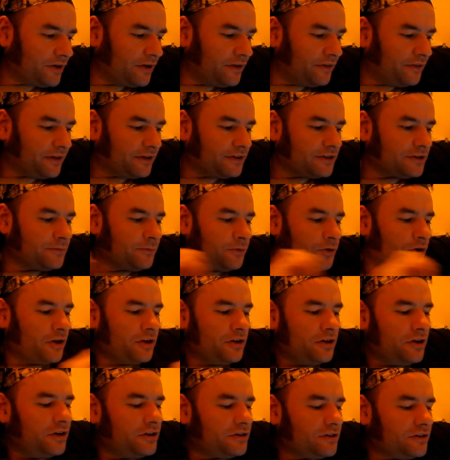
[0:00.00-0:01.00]
That's the point.
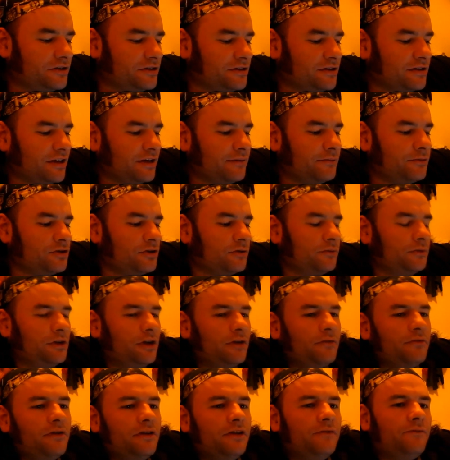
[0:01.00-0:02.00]
It's the same as that we
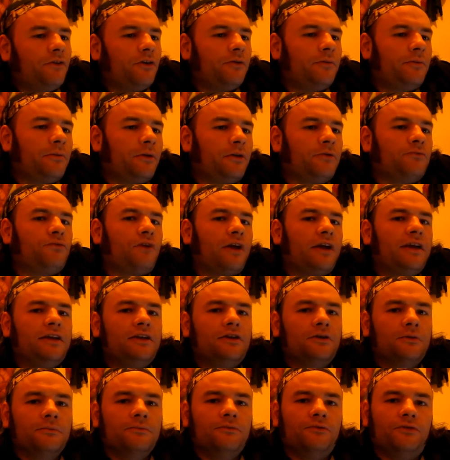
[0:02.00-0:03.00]
don't invite people like Ray
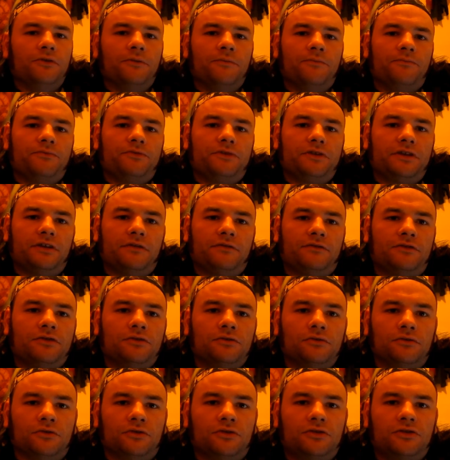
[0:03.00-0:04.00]
Comfort to give
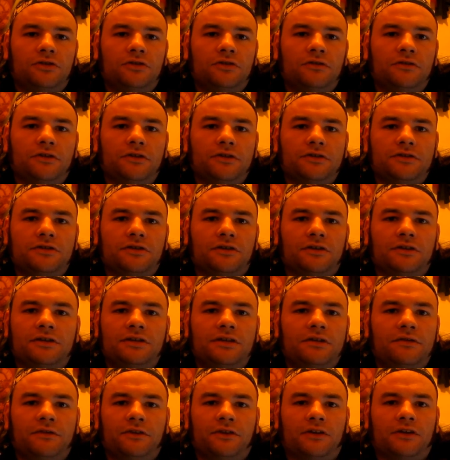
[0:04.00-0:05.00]
talks at
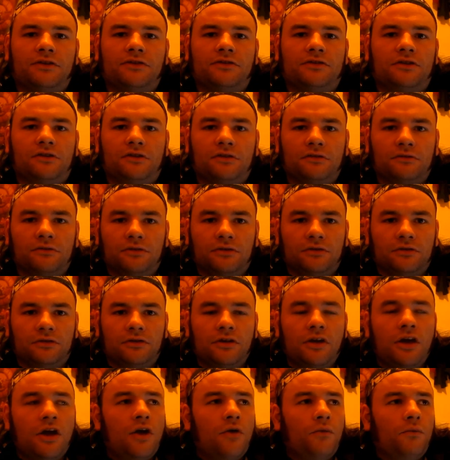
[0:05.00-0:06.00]
scientific institutions.
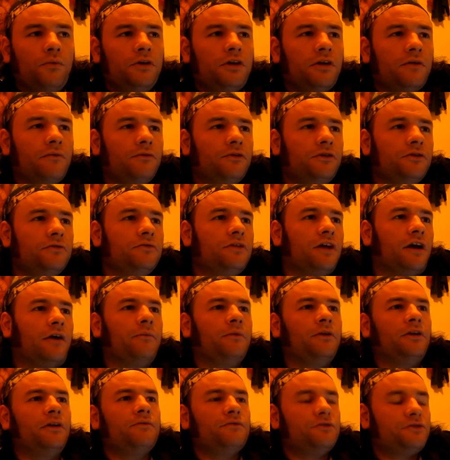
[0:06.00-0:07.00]
We don't do that.
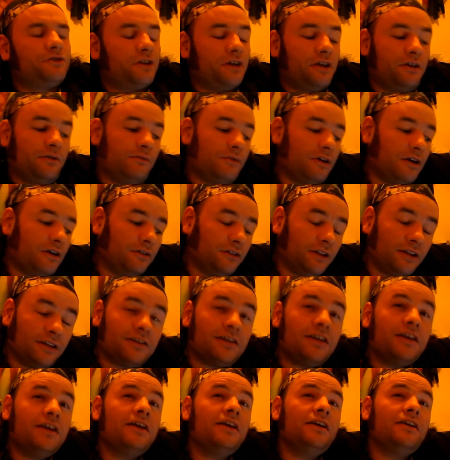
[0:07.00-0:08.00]
We don't say, well,
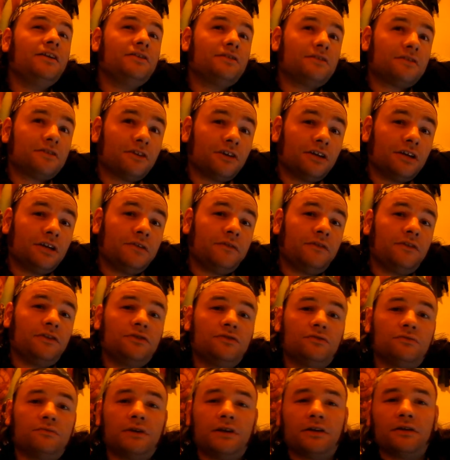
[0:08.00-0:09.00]
let's hear his side of it
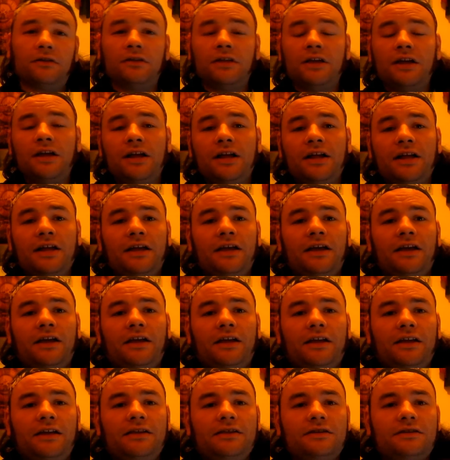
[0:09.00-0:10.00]
as well.
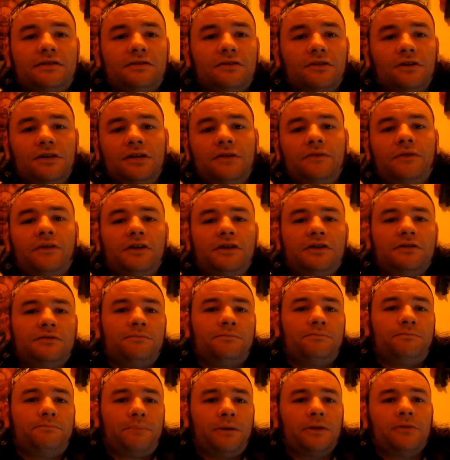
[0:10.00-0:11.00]
His side of it is
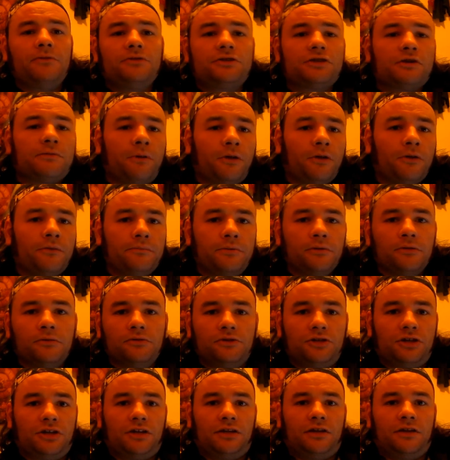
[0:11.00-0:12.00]
built upon
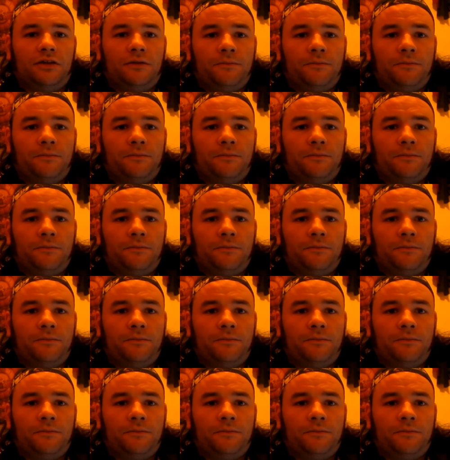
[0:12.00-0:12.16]
bullshit.